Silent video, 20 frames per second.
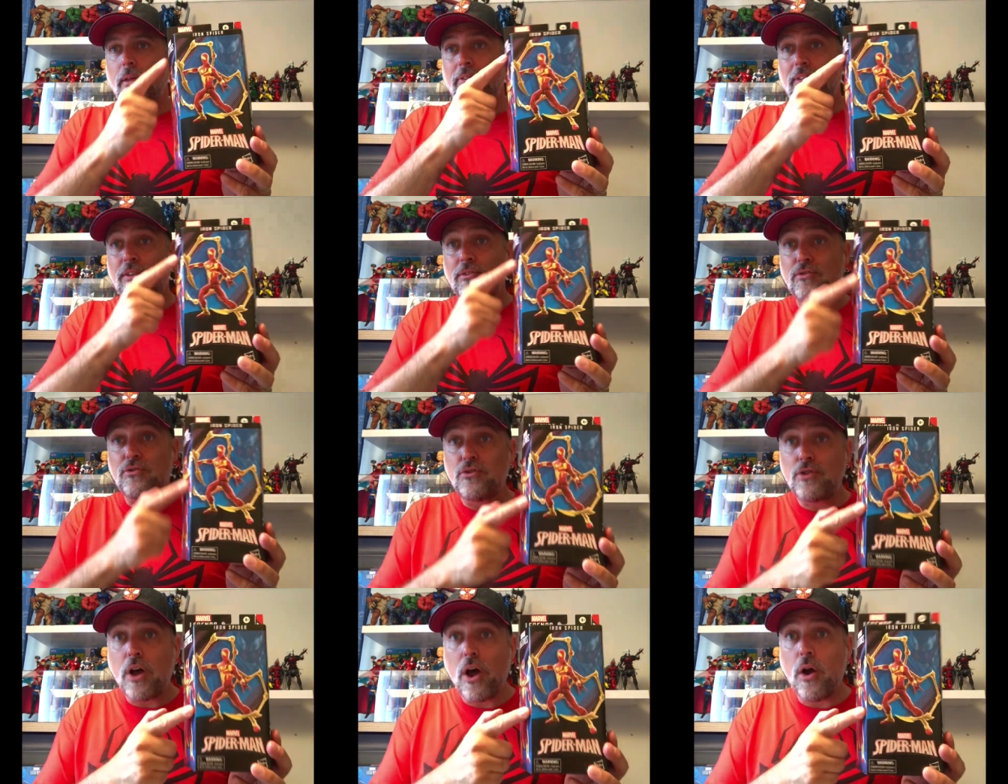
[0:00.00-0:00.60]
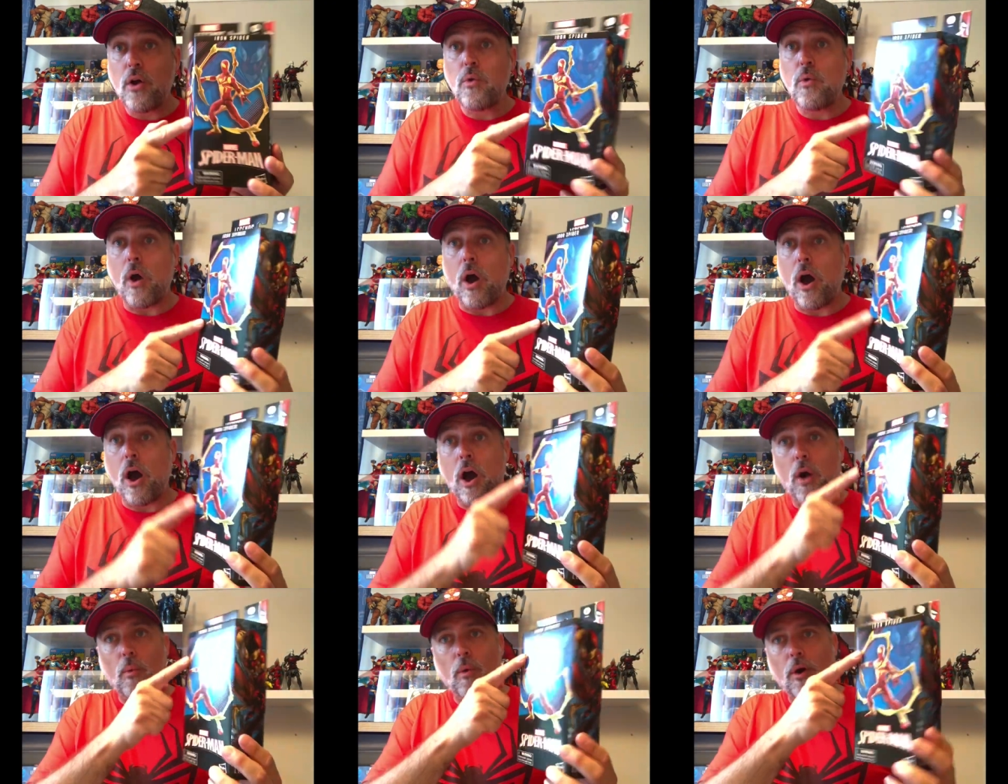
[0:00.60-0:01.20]
There's no
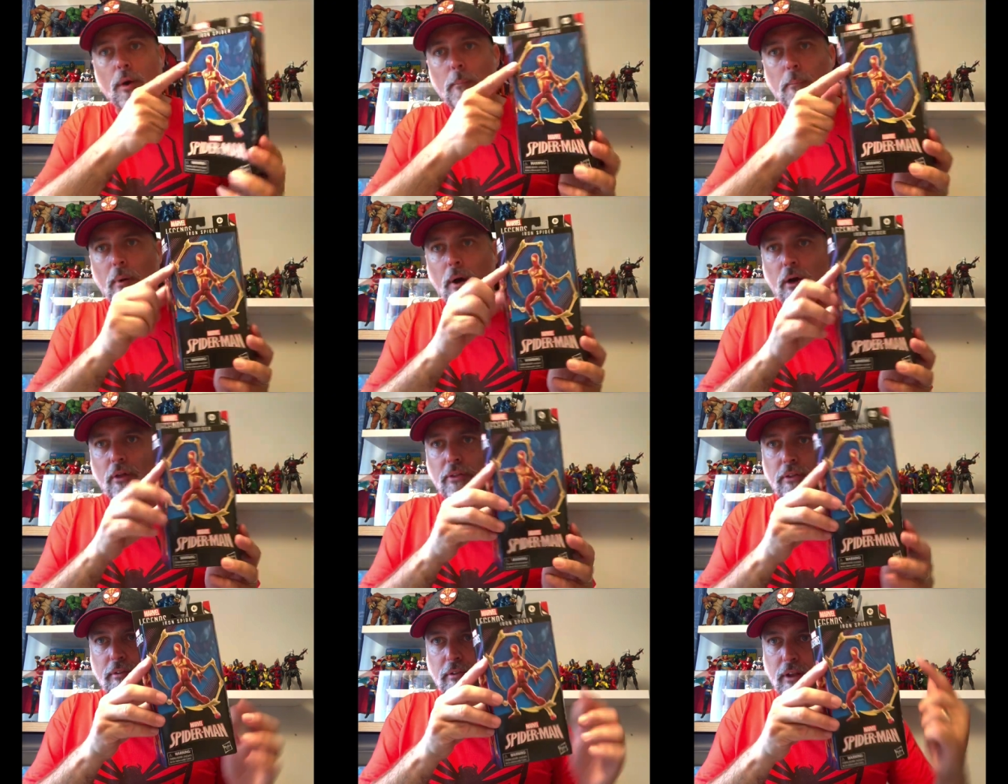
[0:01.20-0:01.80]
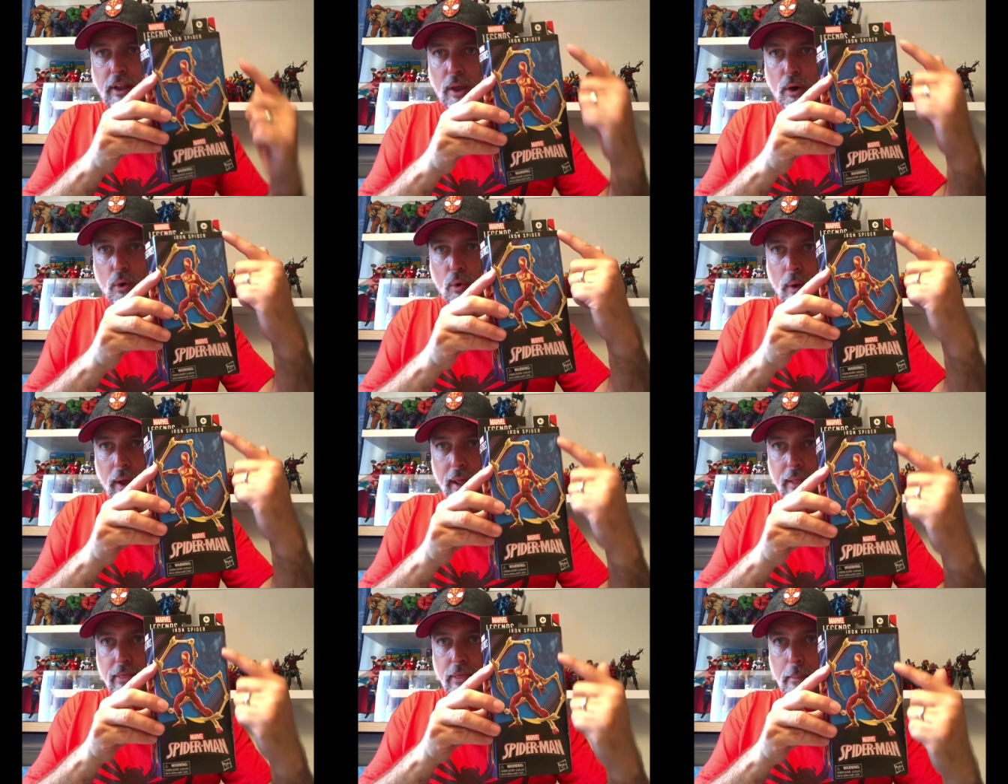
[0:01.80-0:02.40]
artwork bar this little
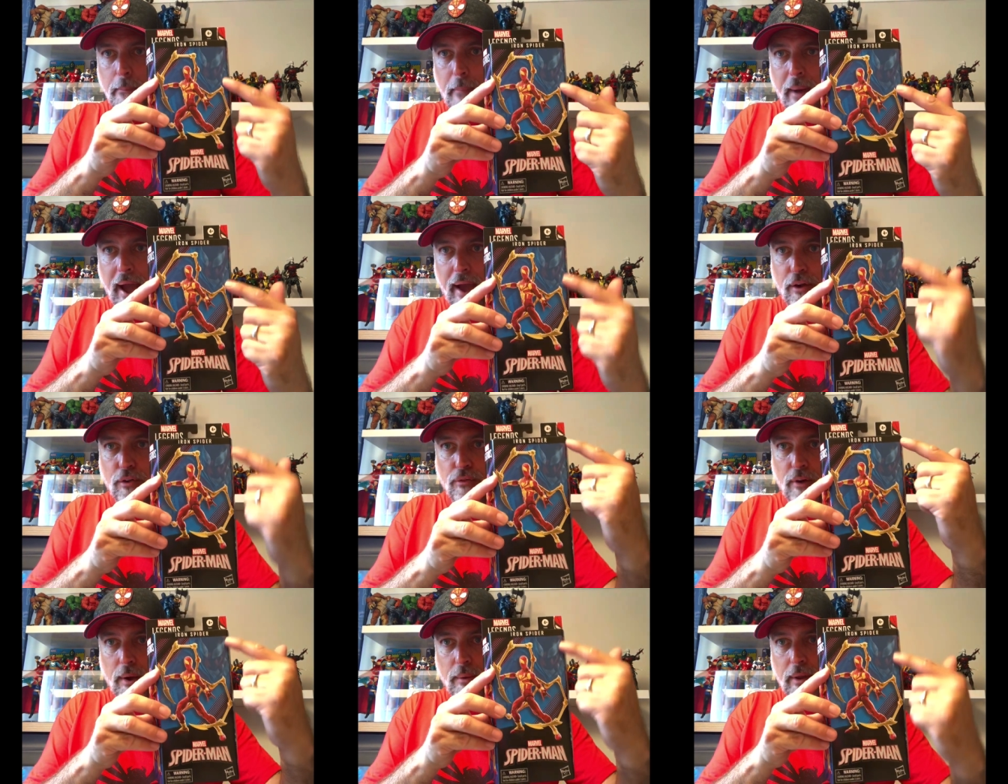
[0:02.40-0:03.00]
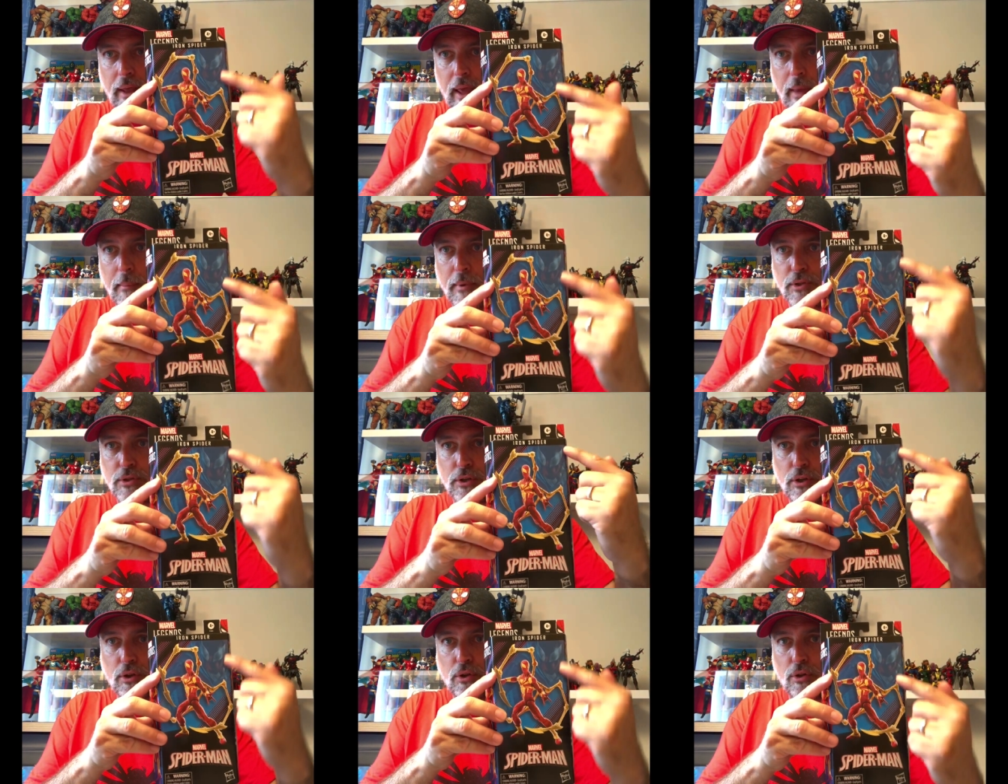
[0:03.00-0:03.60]
in the background
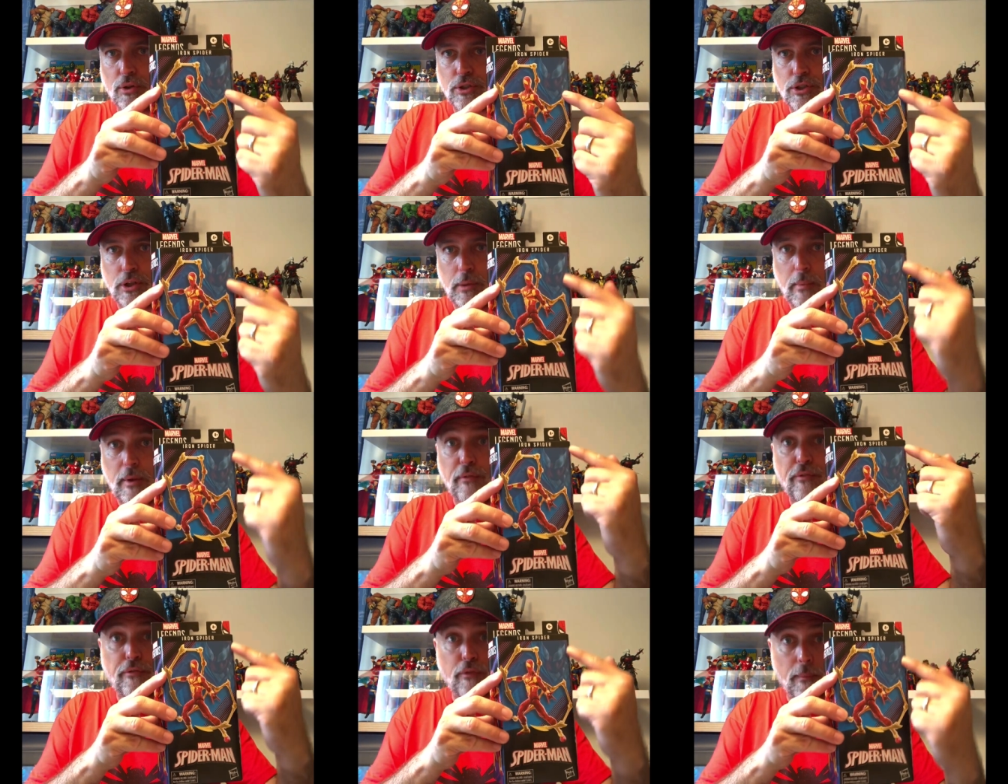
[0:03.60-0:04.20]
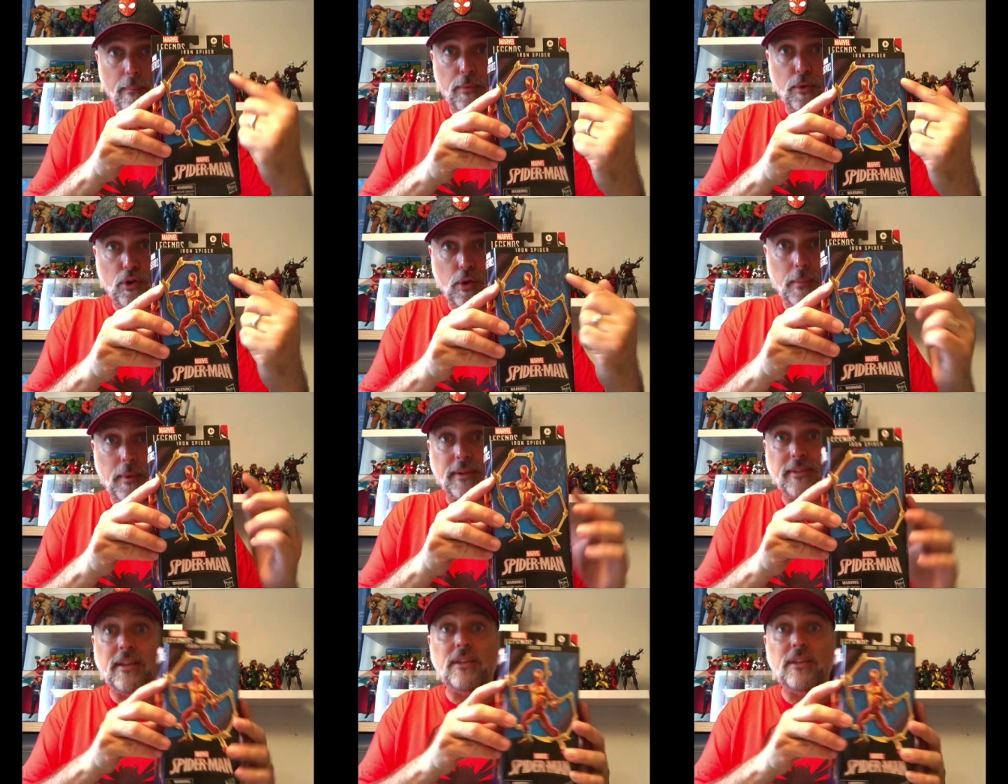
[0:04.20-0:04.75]
image of the costume here from the comic.